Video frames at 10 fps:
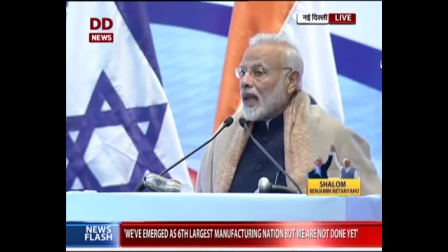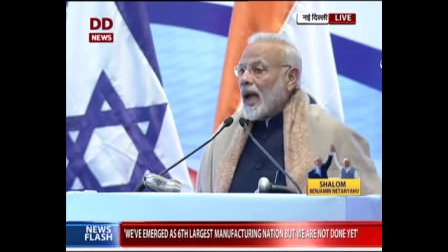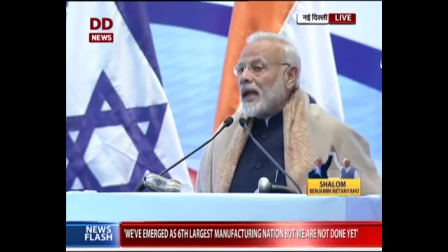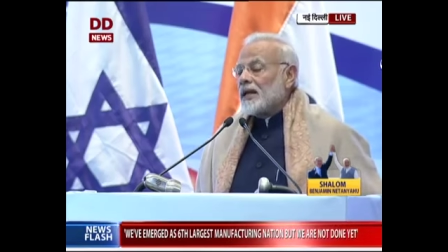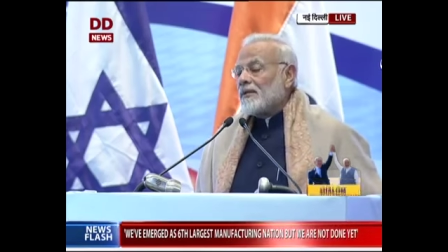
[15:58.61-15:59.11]

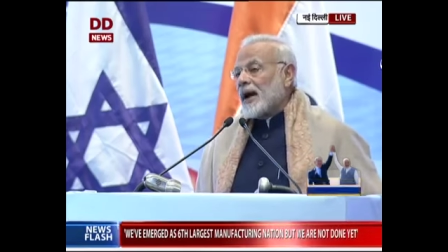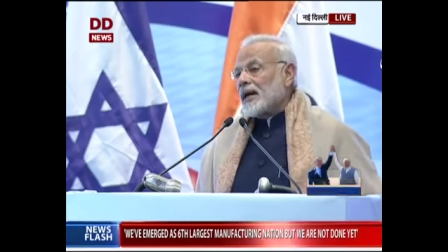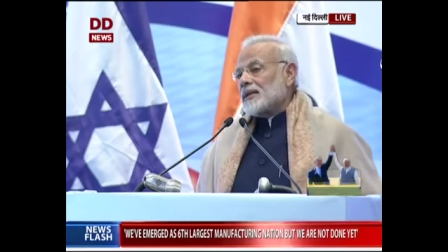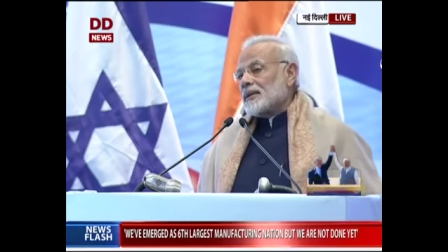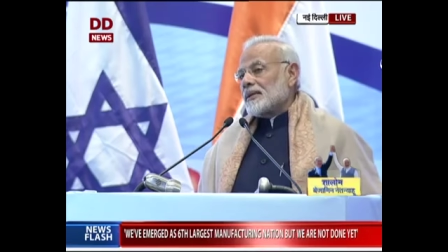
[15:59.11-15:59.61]
I
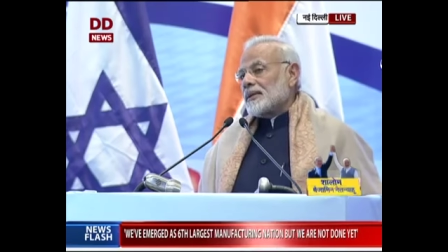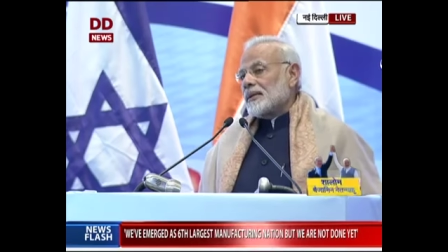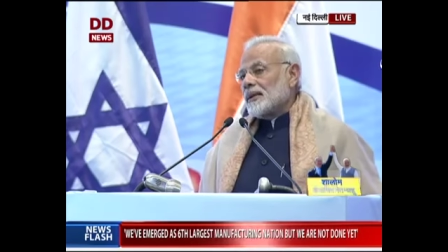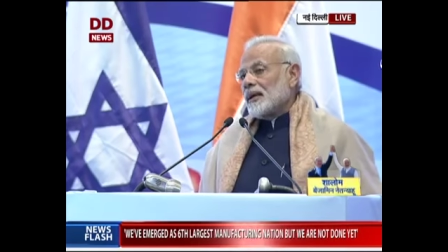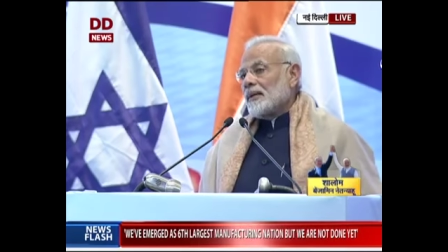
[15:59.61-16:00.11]
invite
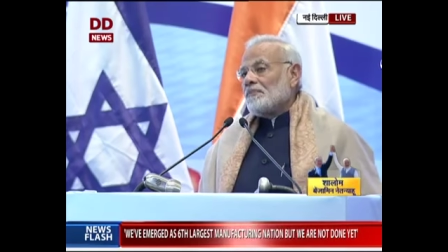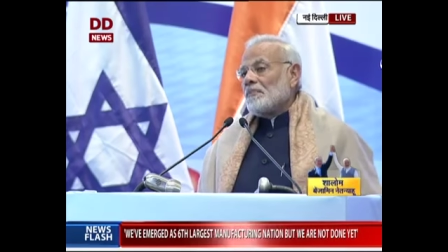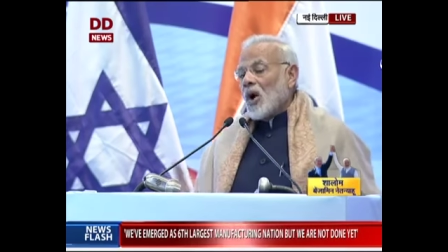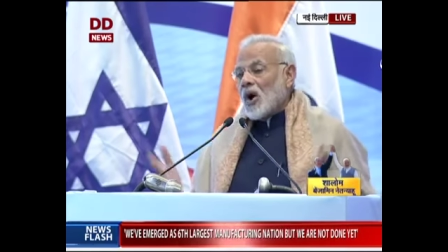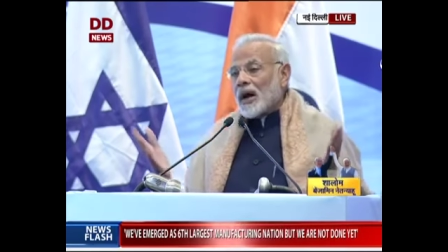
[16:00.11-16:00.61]

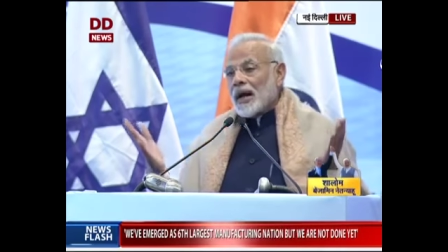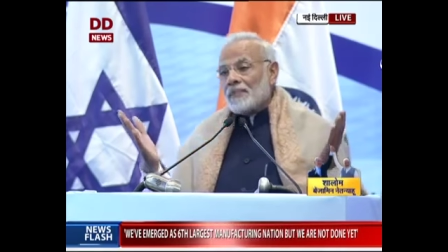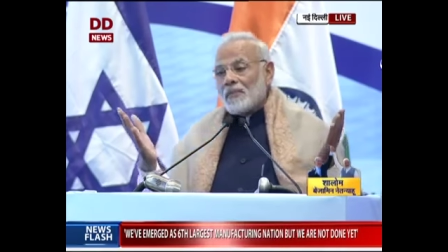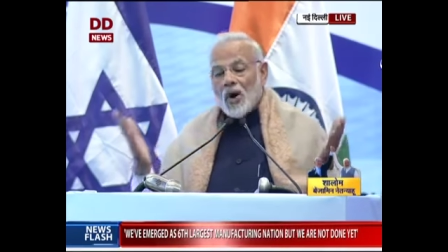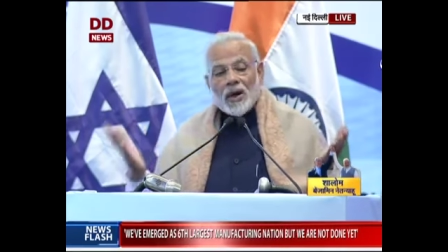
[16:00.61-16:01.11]
more
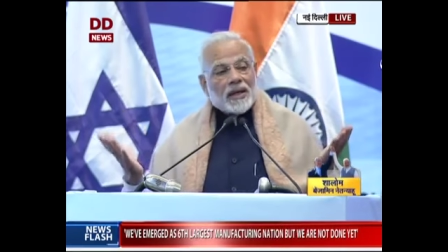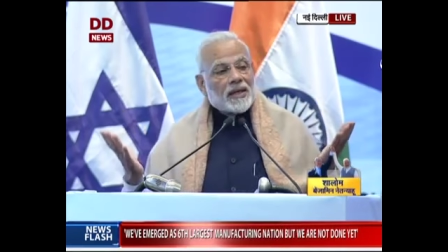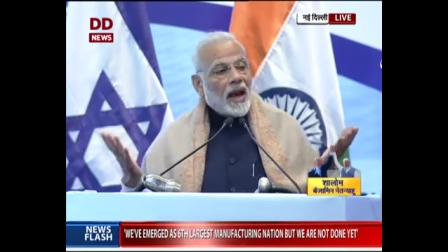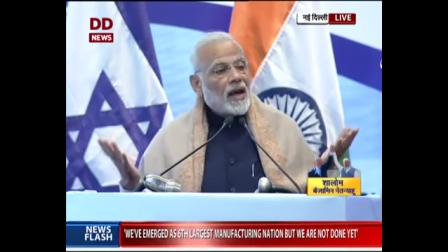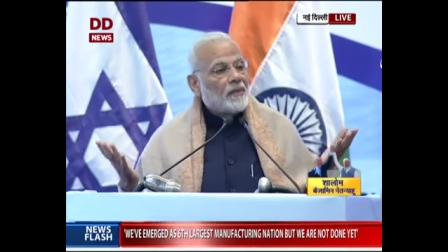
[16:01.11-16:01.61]
and more
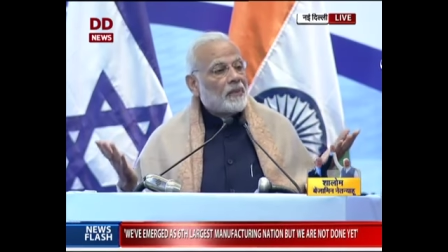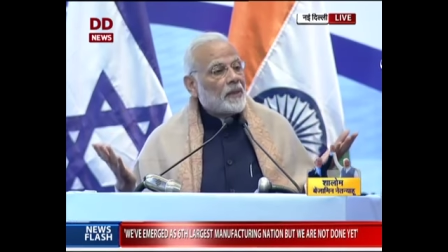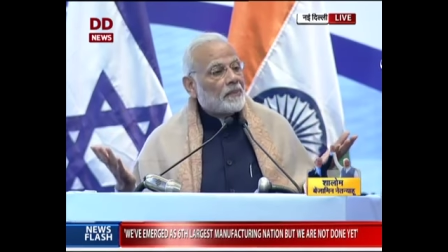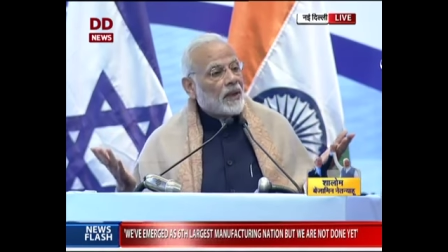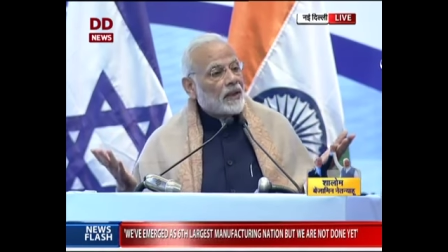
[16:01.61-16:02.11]
Israeli
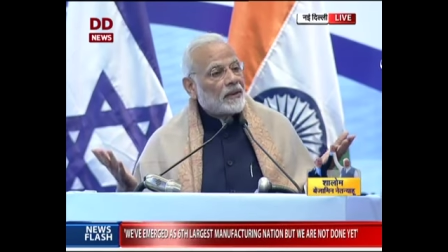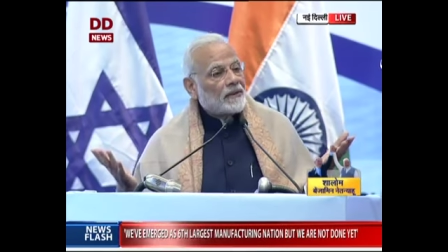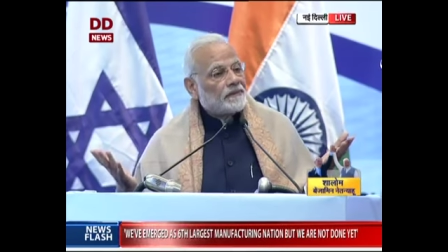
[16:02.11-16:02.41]
people,